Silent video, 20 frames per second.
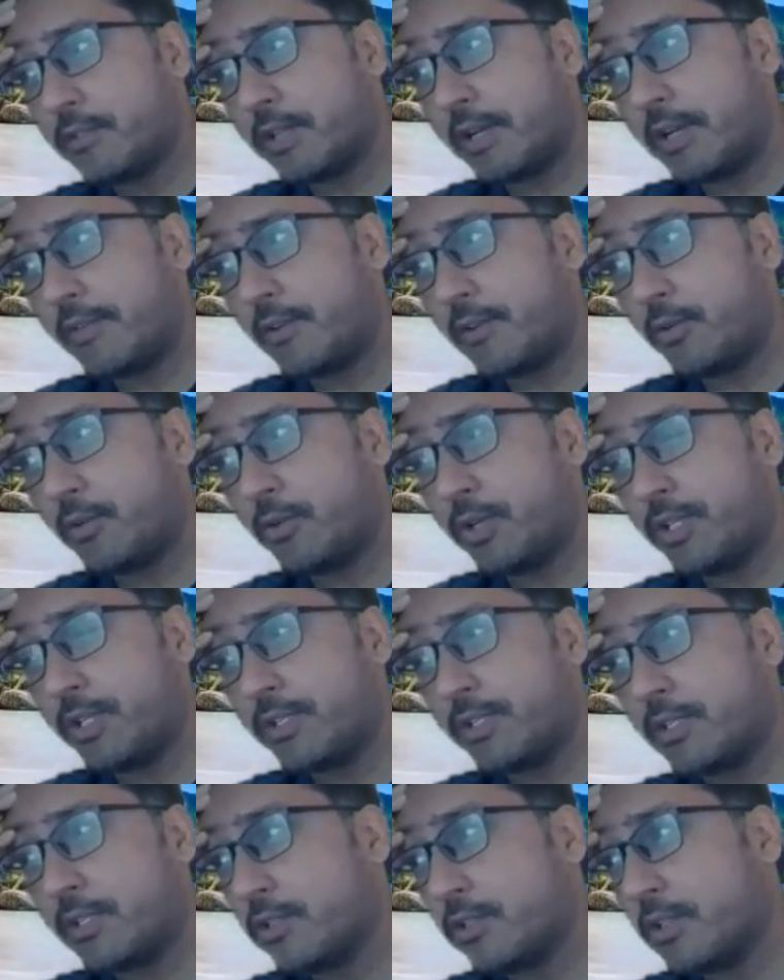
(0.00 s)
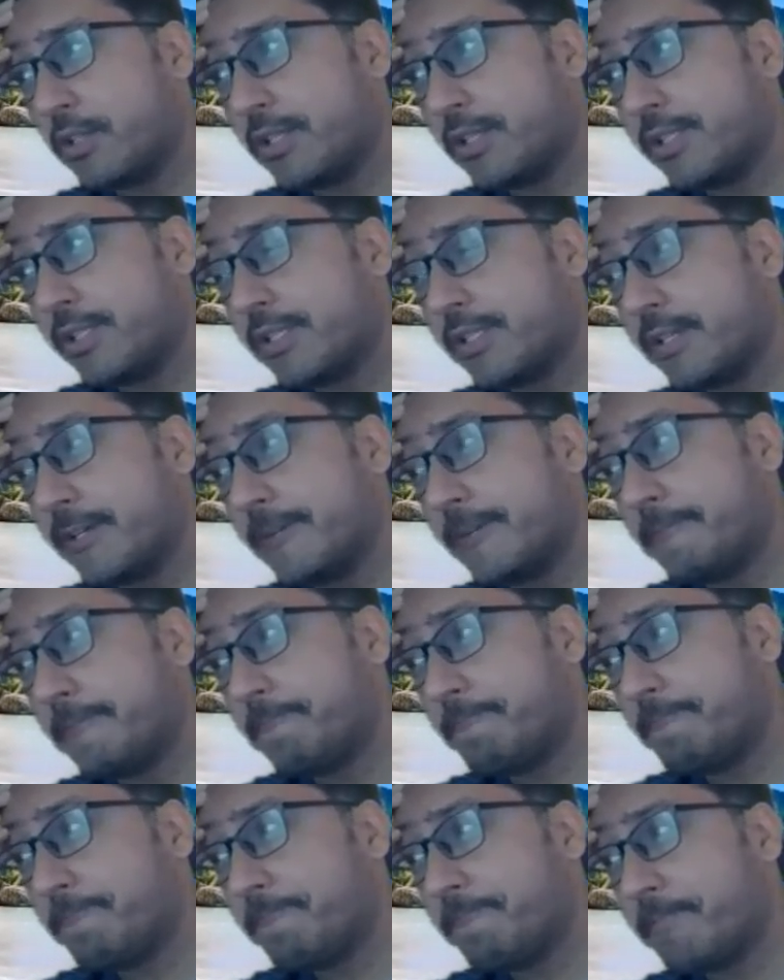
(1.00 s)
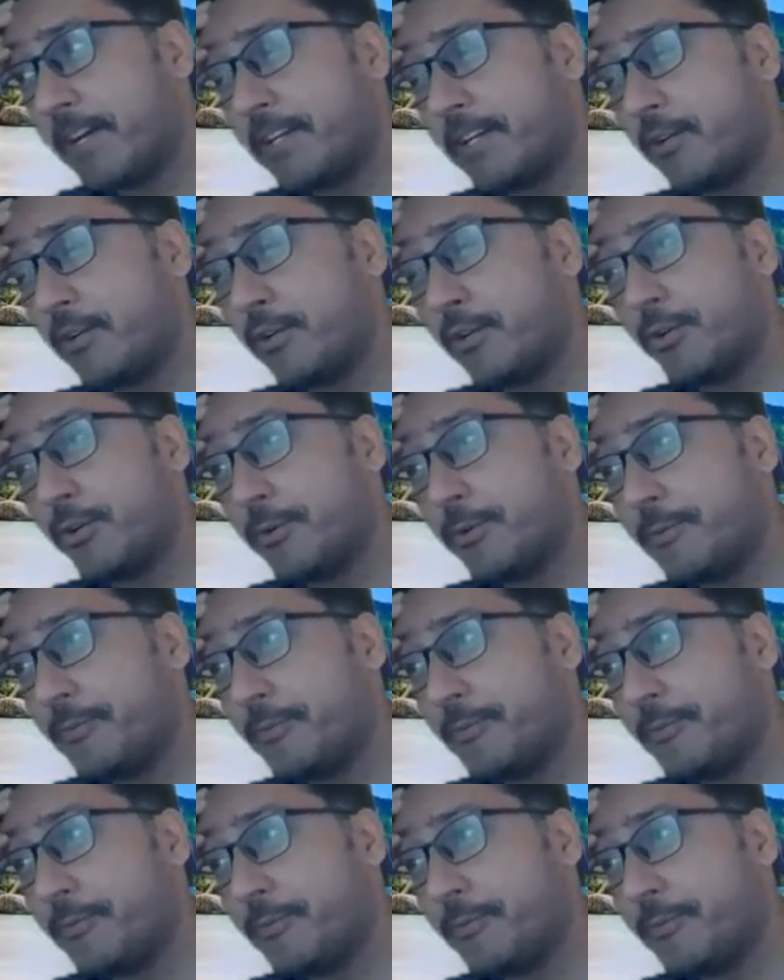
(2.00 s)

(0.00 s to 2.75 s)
I have to do research for this. Yeah. I don't know.